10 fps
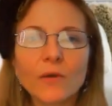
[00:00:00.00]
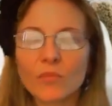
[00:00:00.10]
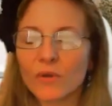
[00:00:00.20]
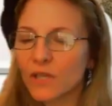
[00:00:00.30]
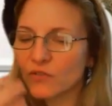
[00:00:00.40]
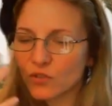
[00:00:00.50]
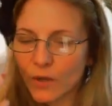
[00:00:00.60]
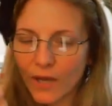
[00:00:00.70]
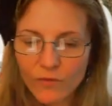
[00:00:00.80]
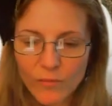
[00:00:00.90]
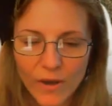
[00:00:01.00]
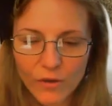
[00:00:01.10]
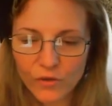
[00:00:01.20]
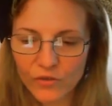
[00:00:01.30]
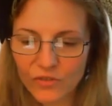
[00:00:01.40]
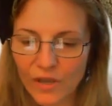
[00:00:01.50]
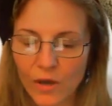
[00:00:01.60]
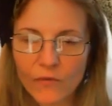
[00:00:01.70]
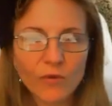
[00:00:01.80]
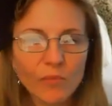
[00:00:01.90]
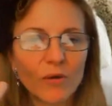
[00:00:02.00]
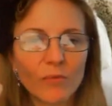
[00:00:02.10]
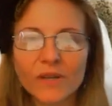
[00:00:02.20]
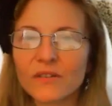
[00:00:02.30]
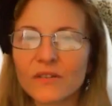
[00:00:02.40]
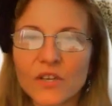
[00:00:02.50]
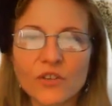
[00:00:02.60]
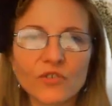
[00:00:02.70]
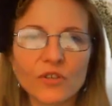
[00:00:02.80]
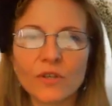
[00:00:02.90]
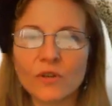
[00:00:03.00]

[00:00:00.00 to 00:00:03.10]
beliefs you have about yourself, about meditation,